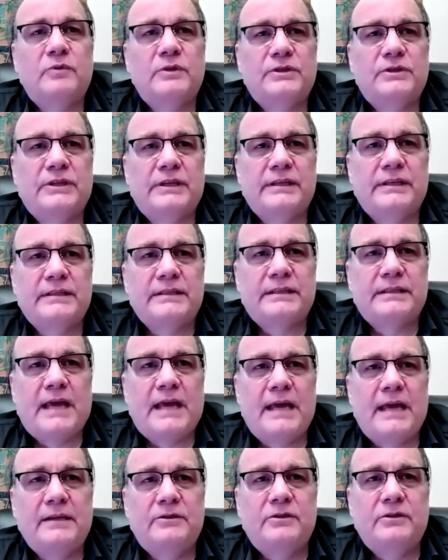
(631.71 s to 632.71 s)
which is
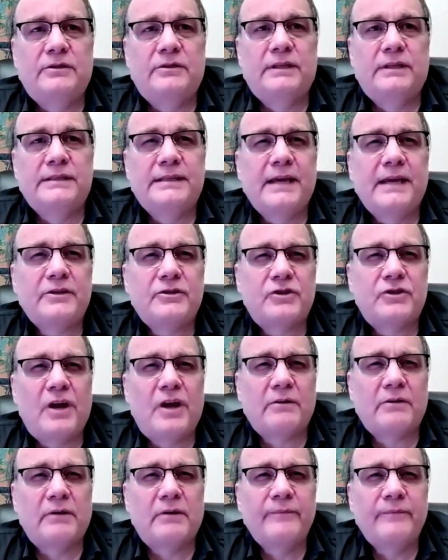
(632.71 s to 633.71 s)
tied to the sex
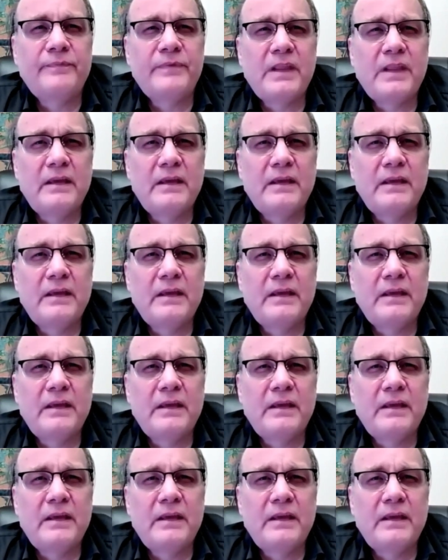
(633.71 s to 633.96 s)
chakra.